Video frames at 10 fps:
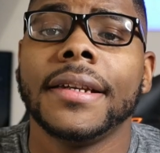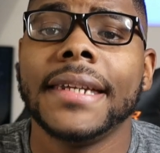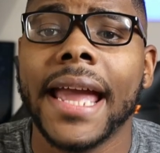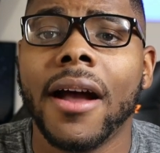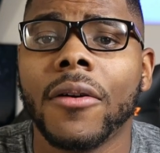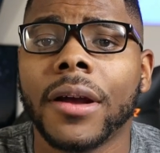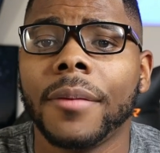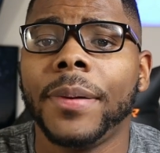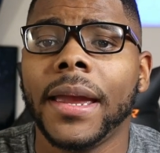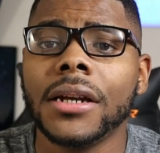Now,
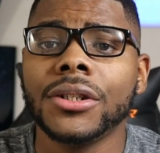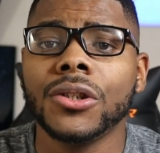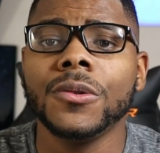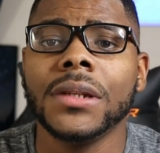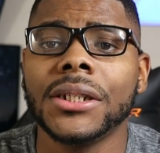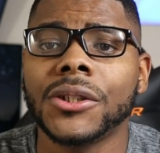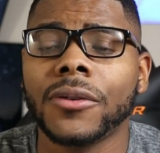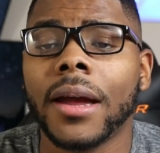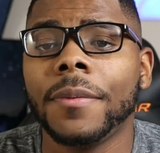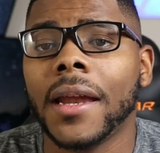compared to the
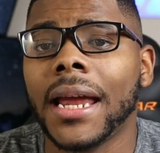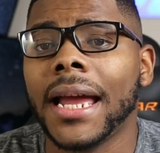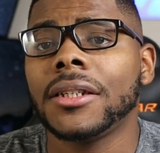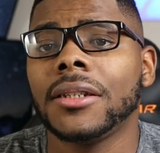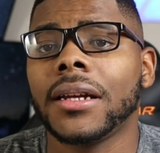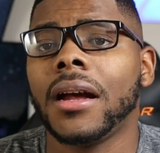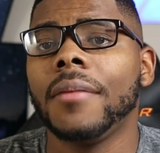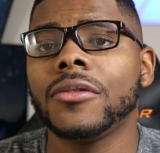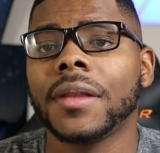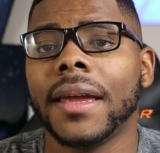strap that actually
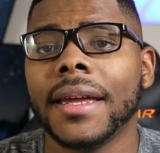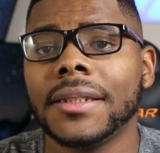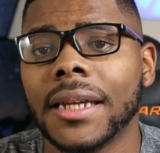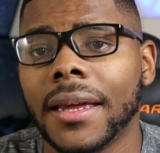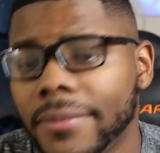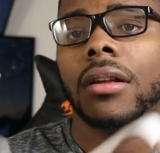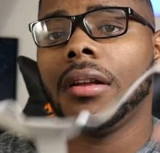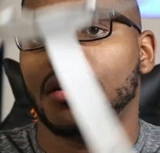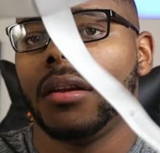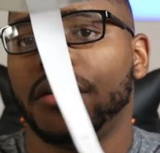comes with the headset,
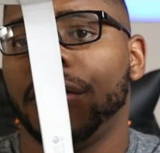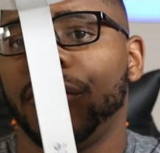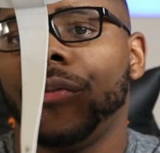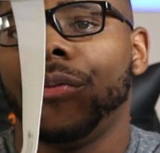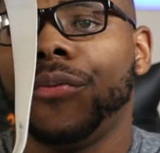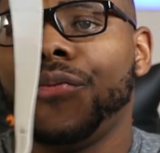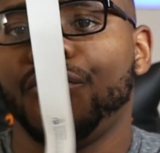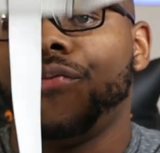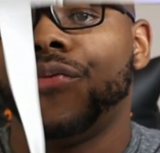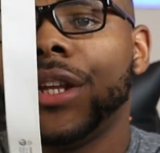
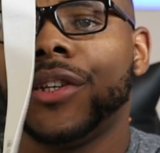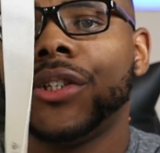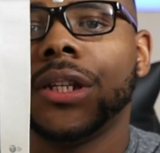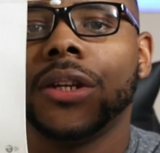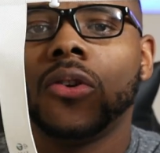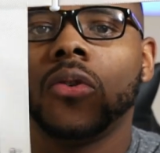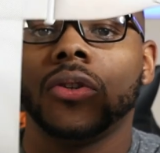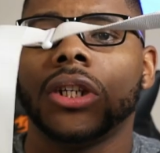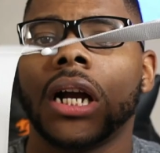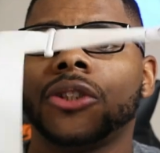this
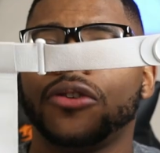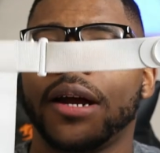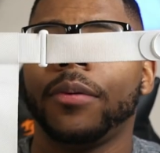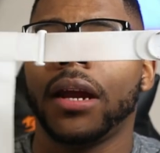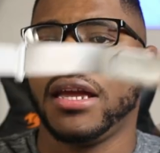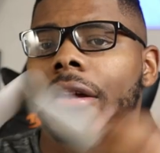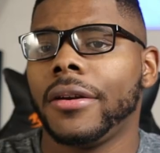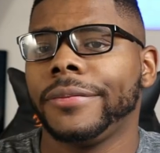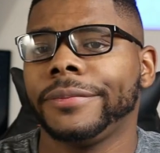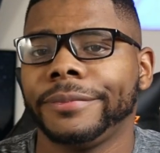little jock strap right
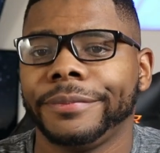here,